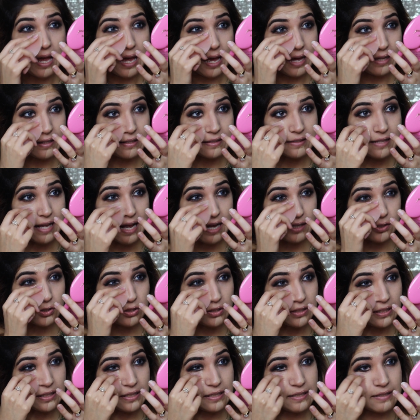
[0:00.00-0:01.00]
and it's
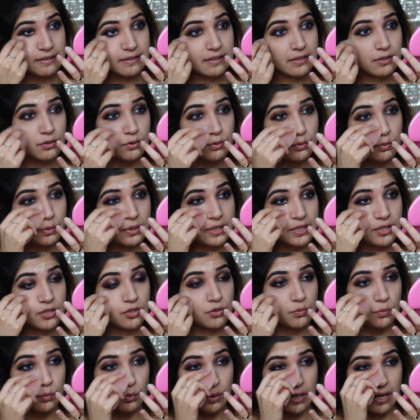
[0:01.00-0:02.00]
actually easy to
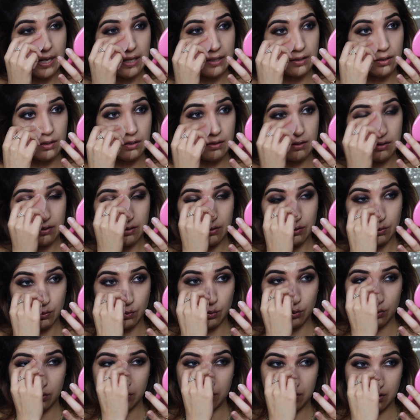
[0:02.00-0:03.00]
reach at
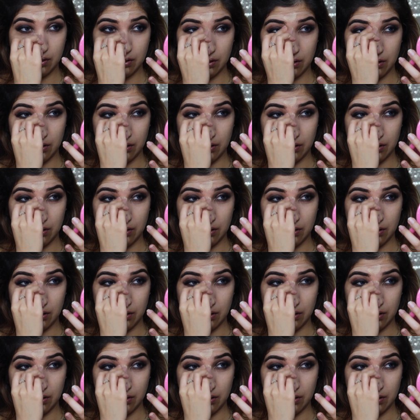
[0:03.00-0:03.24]
those